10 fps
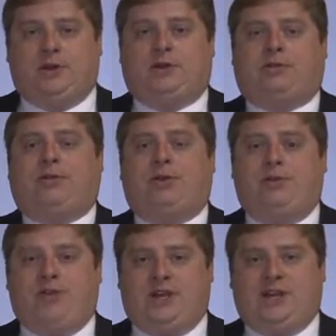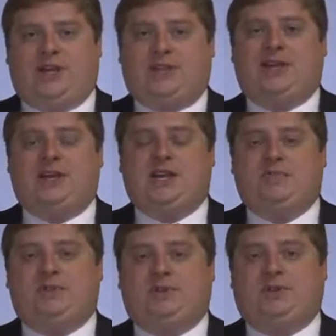through the
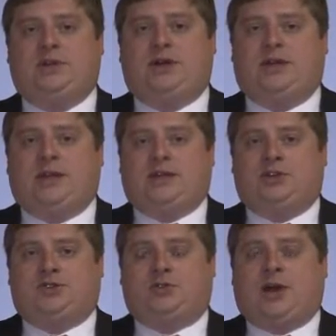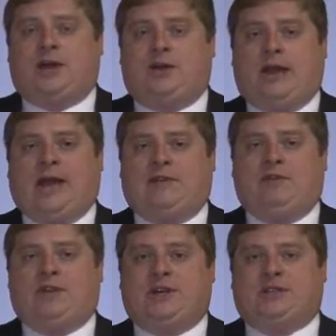themes that the trial
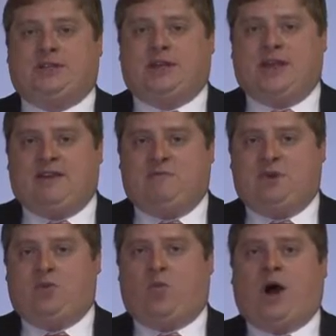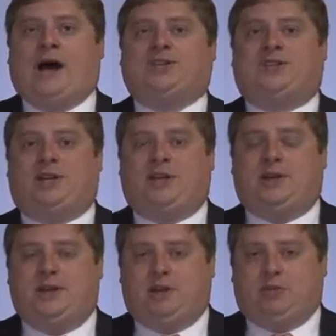advocates that they've been
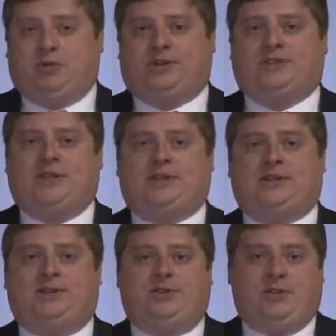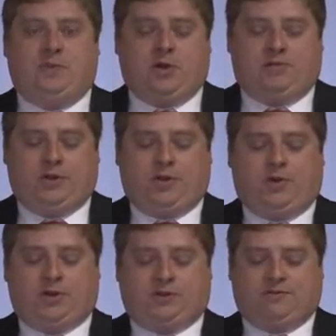watching presented to them over the
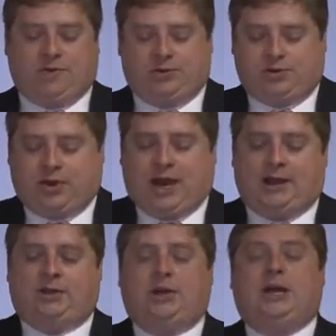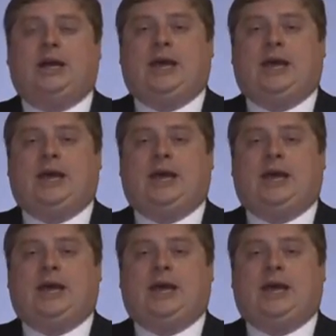course of the trial.